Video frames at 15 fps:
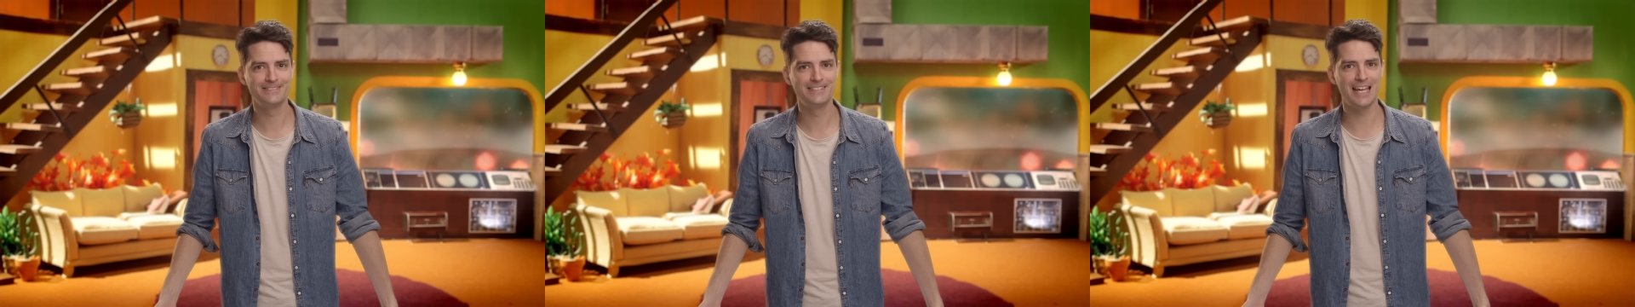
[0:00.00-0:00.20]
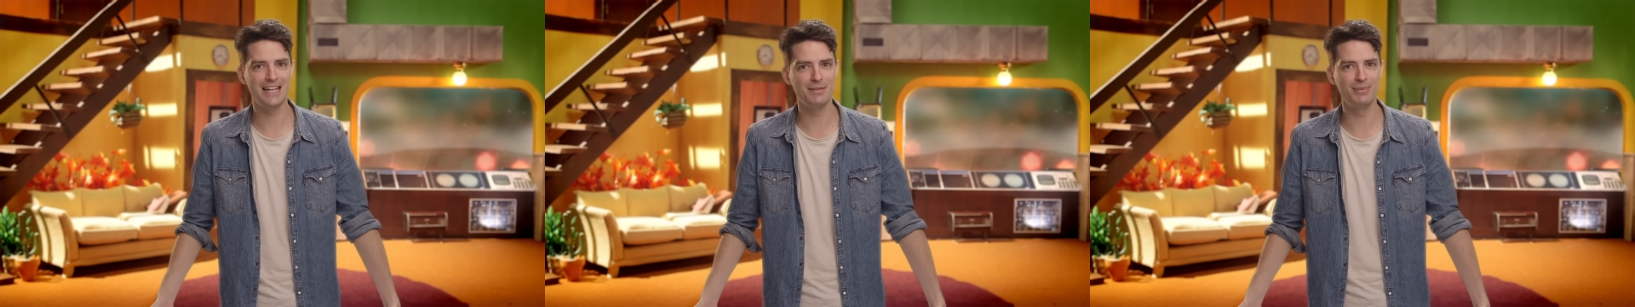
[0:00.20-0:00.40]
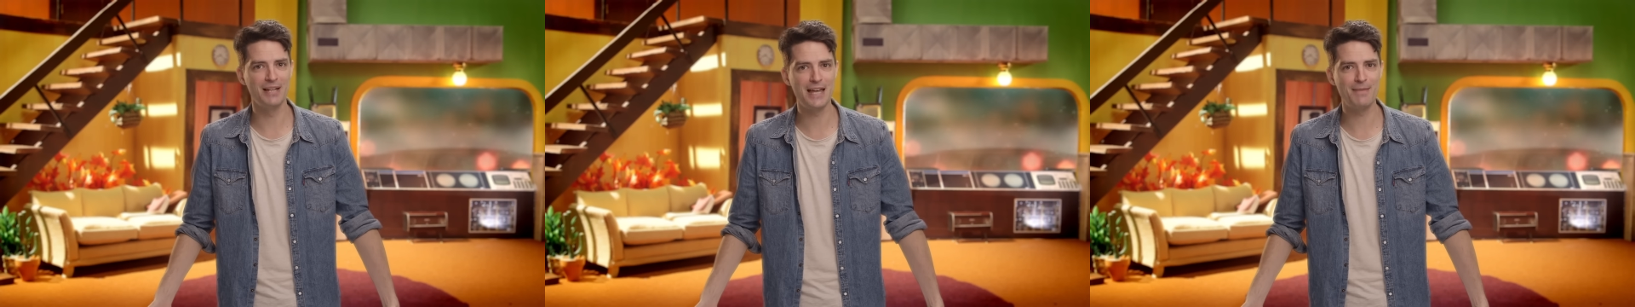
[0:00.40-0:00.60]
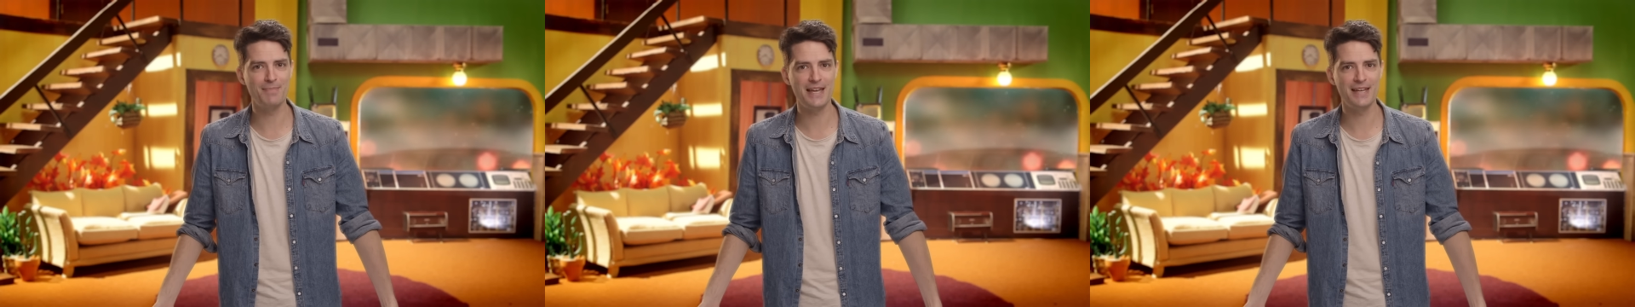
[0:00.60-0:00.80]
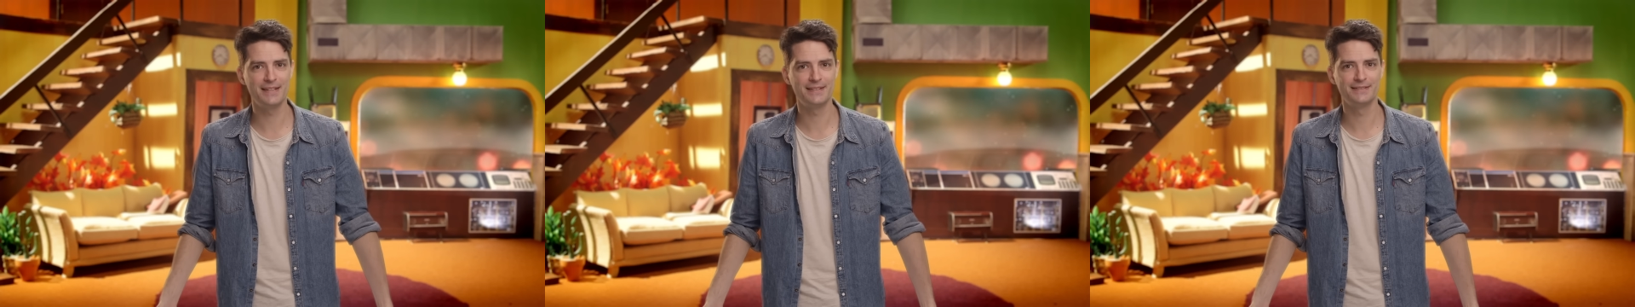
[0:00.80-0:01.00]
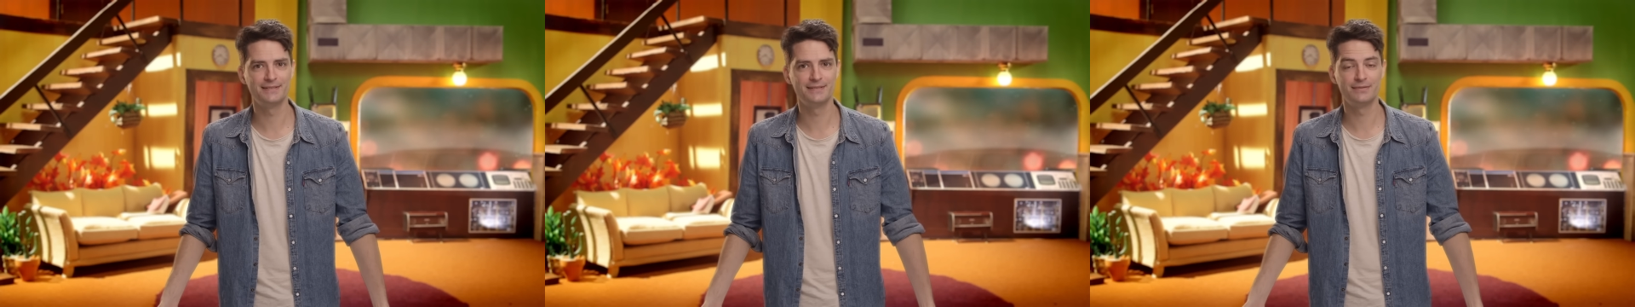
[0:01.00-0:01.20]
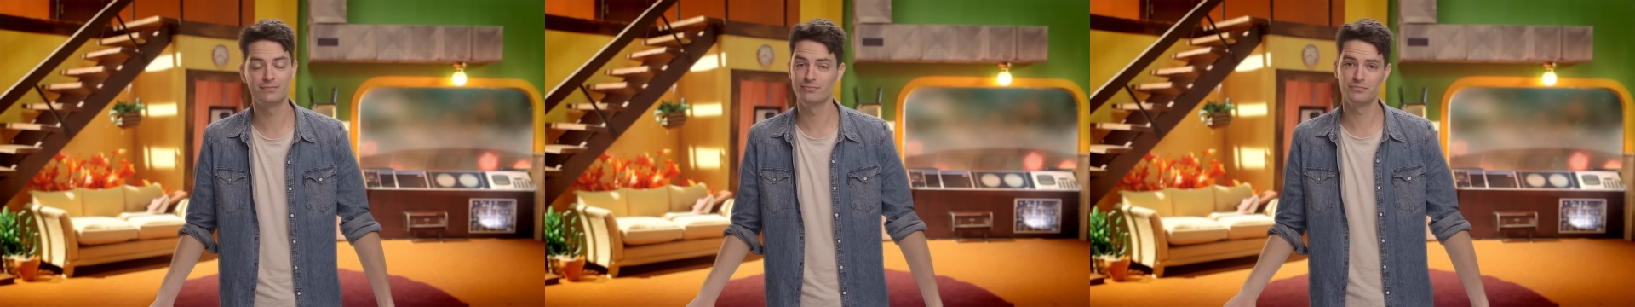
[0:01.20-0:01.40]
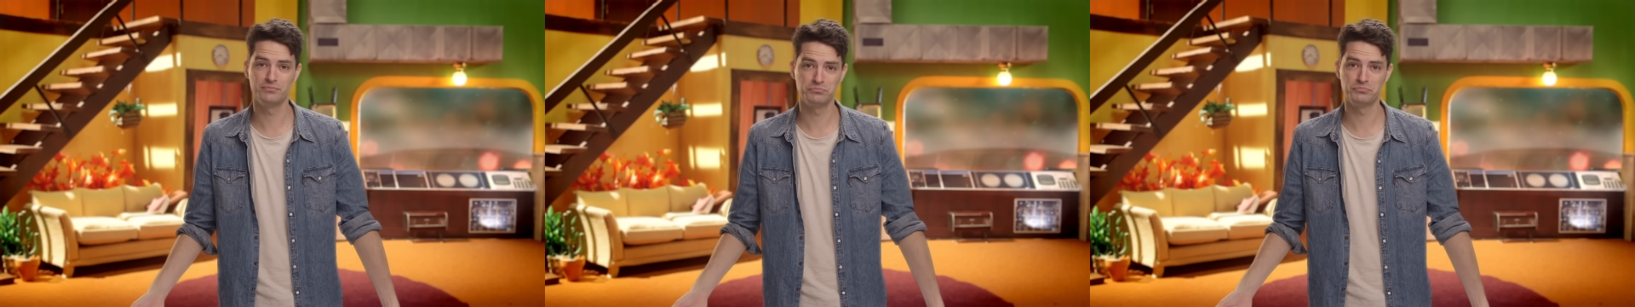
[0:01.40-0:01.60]
Can you blame me?
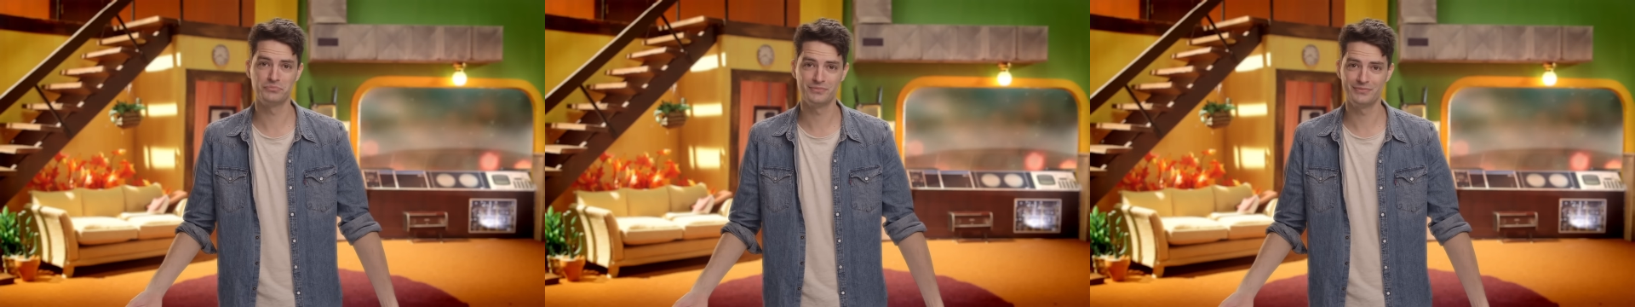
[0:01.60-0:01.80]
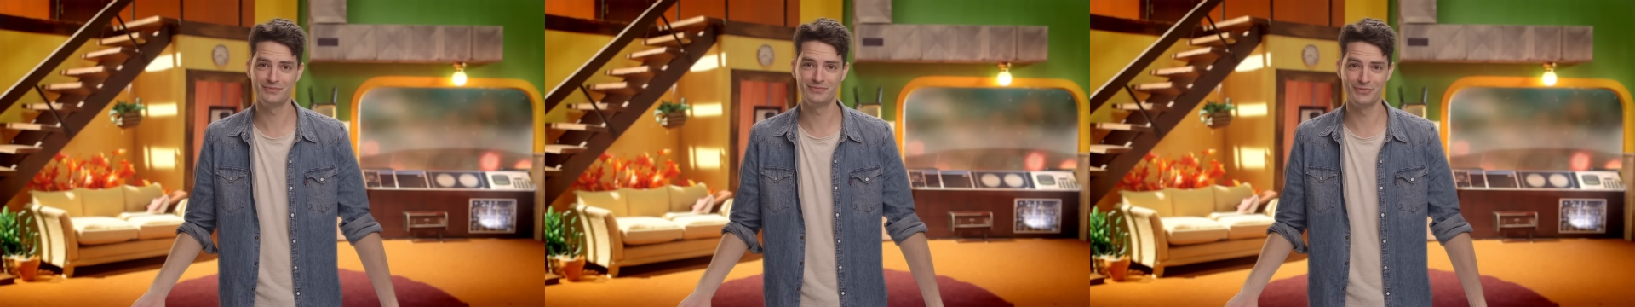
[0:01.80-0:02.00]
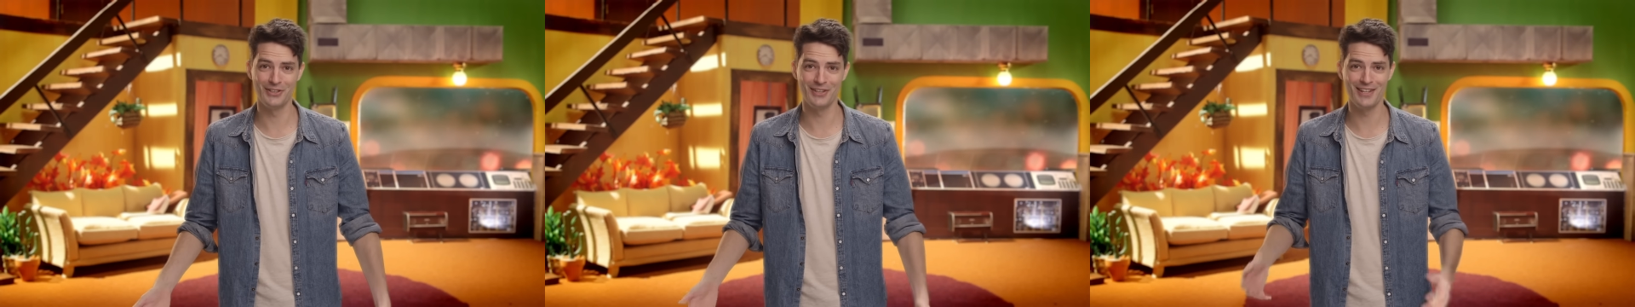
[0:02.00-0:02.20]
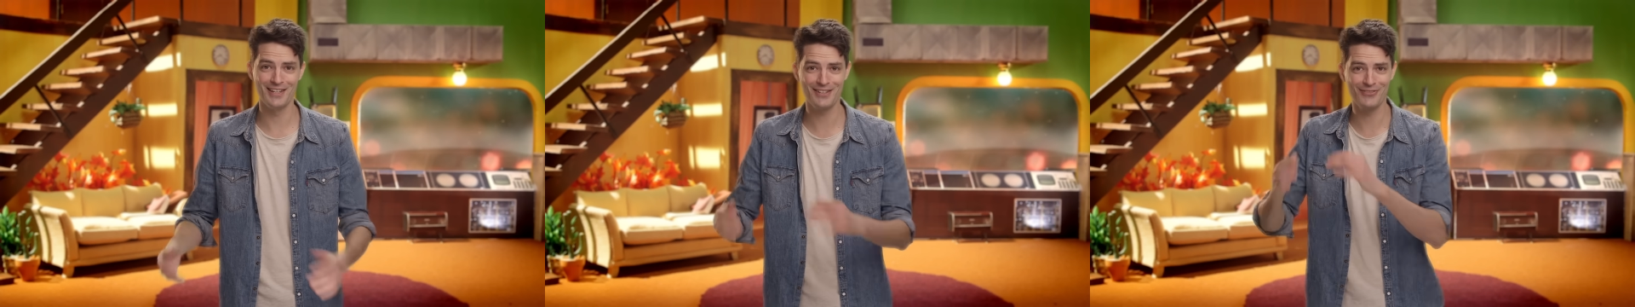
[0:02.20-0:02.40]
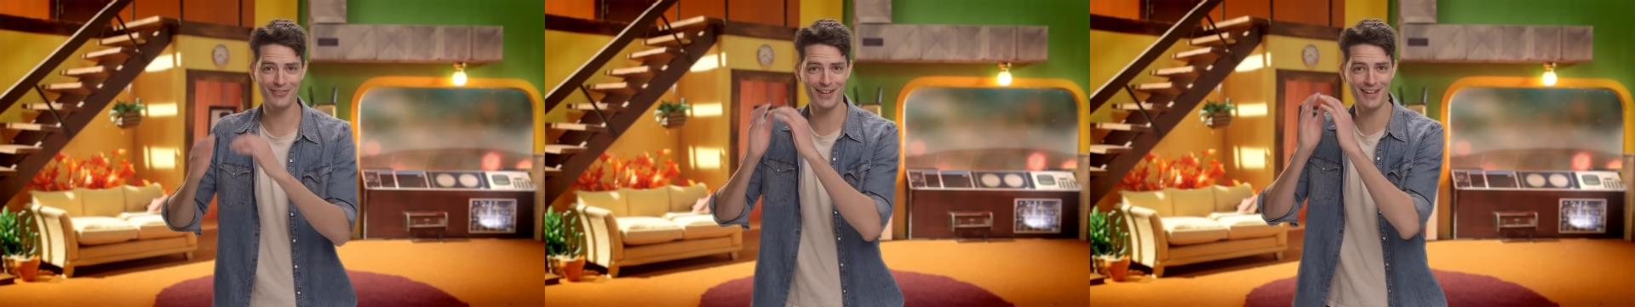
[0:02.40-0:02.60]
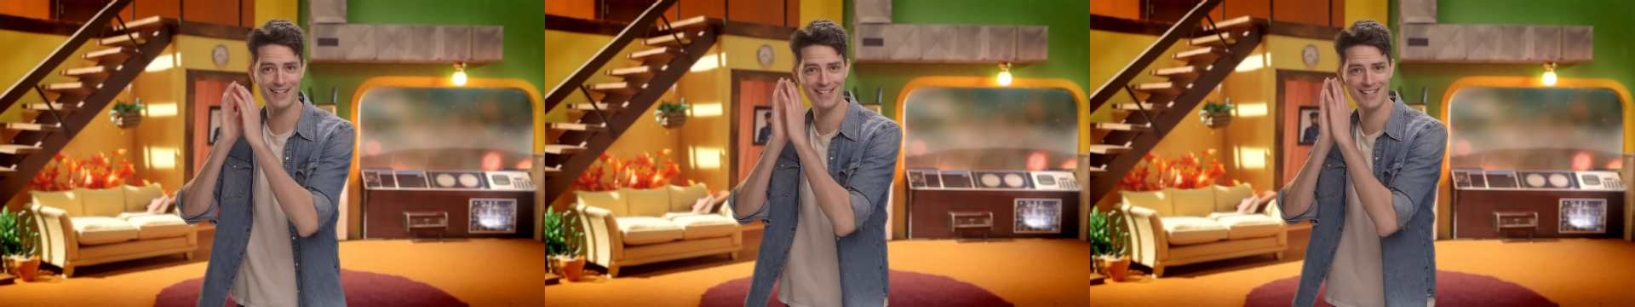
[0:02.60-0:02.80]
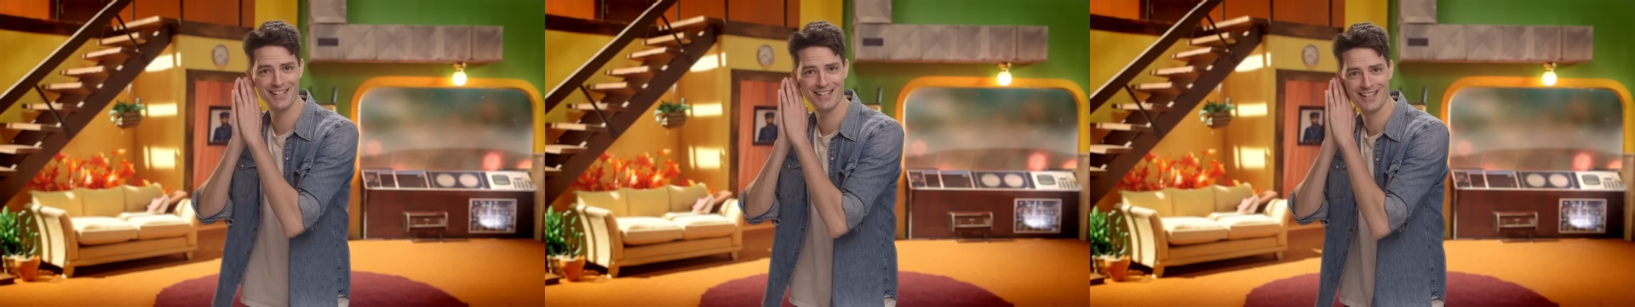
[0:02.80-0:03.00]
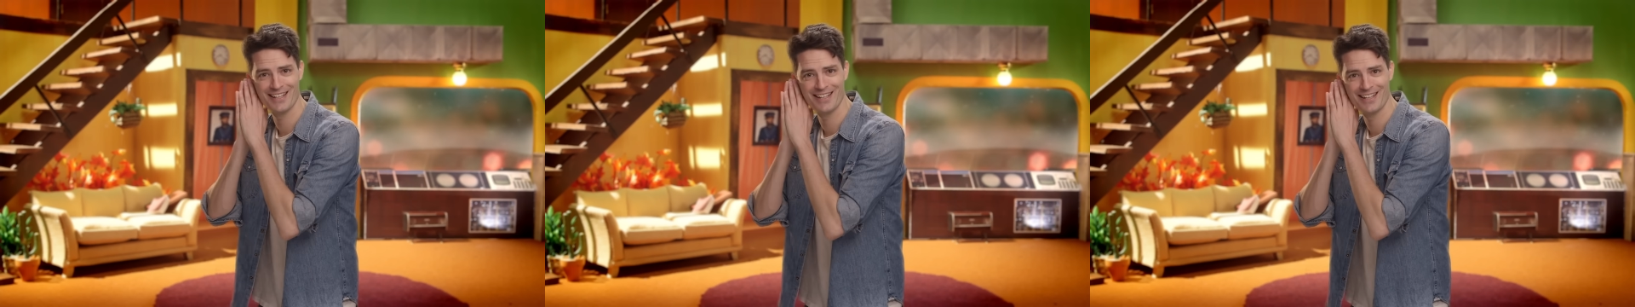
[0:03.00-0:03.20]
With this face?
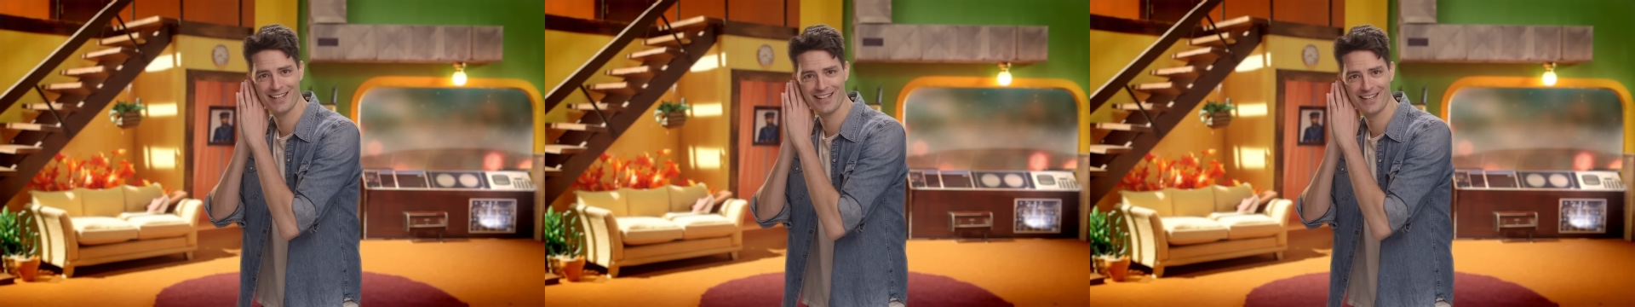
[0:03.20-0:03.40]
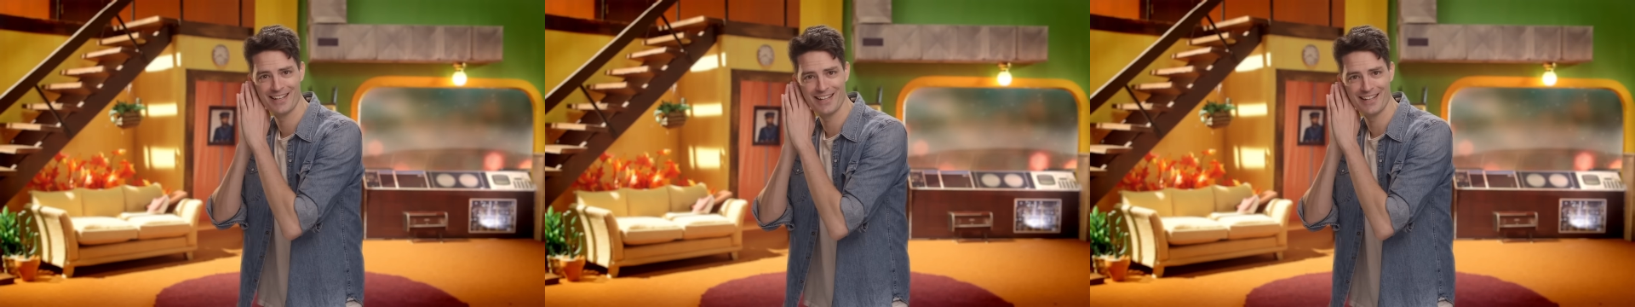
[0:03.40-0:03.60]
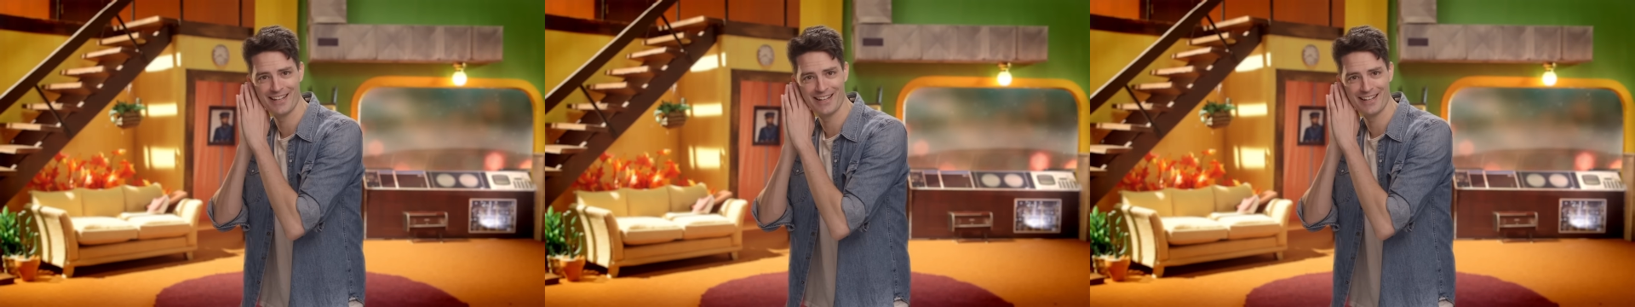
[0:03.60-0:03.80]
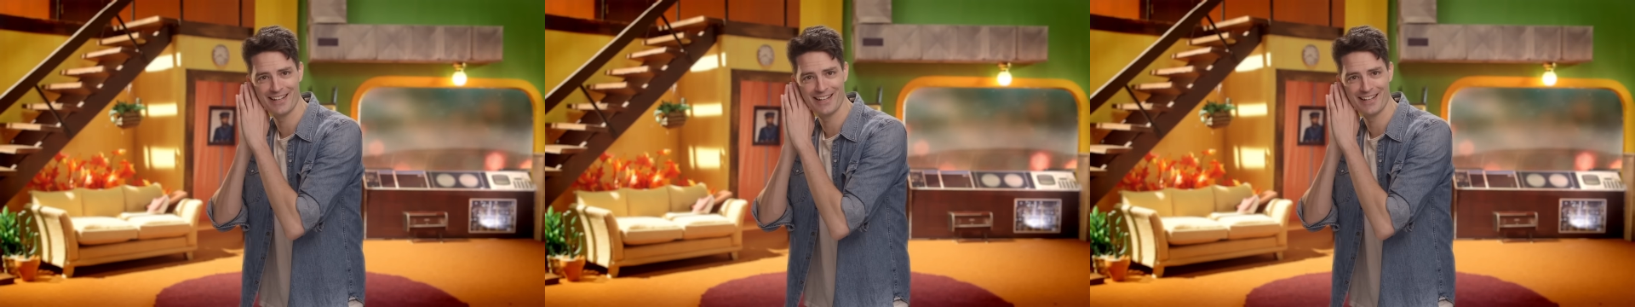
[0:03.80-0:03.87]
We've